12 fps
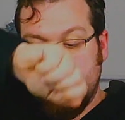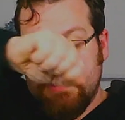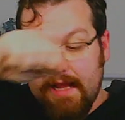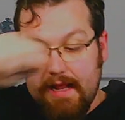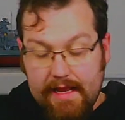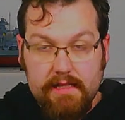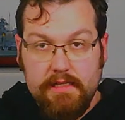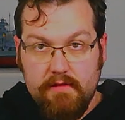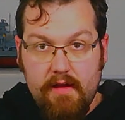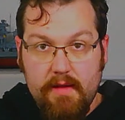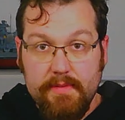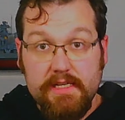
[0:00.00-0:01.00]
to get it into the
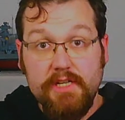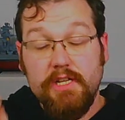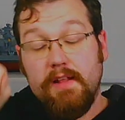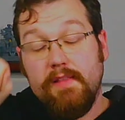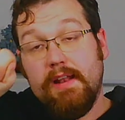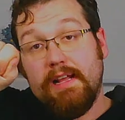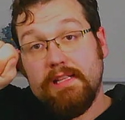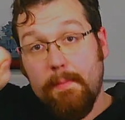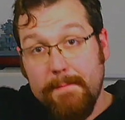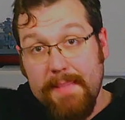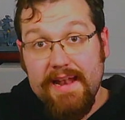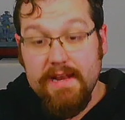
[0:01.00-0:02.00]
right position, and then I had to
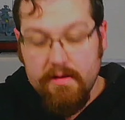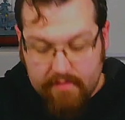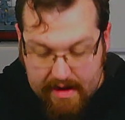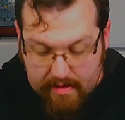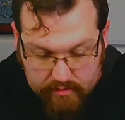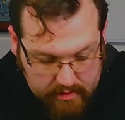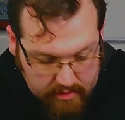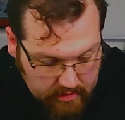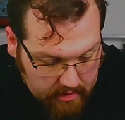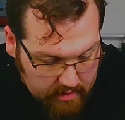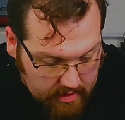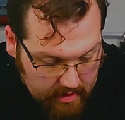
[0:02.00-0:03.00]
bend it round
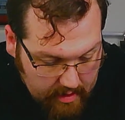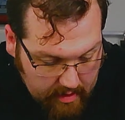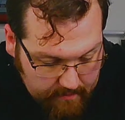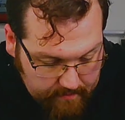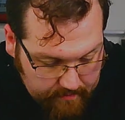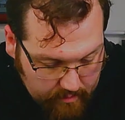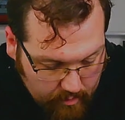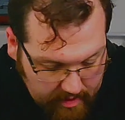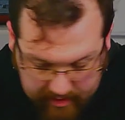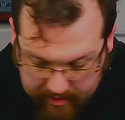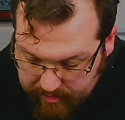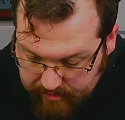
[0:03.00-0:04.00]

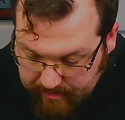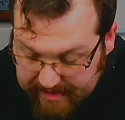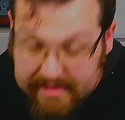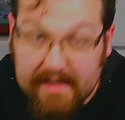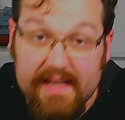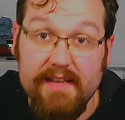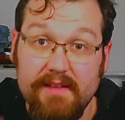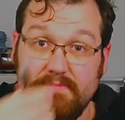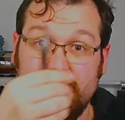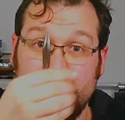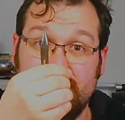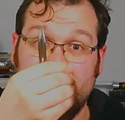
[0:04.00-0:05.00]
with basically a
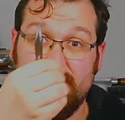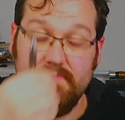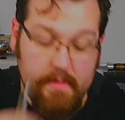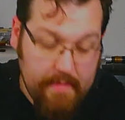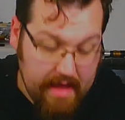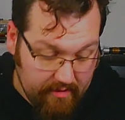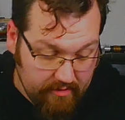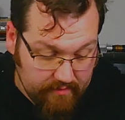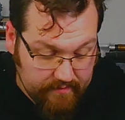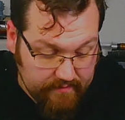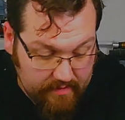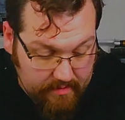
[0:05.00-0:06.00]

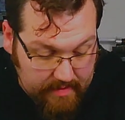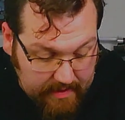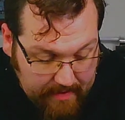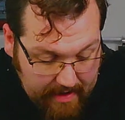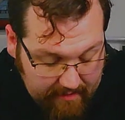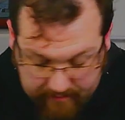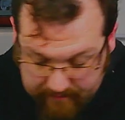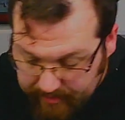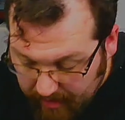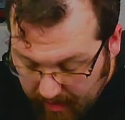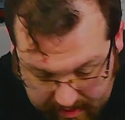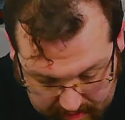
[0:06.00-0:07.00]
mini pair of
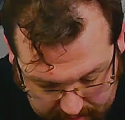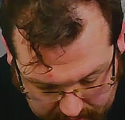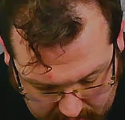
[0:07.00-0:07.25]
pliers.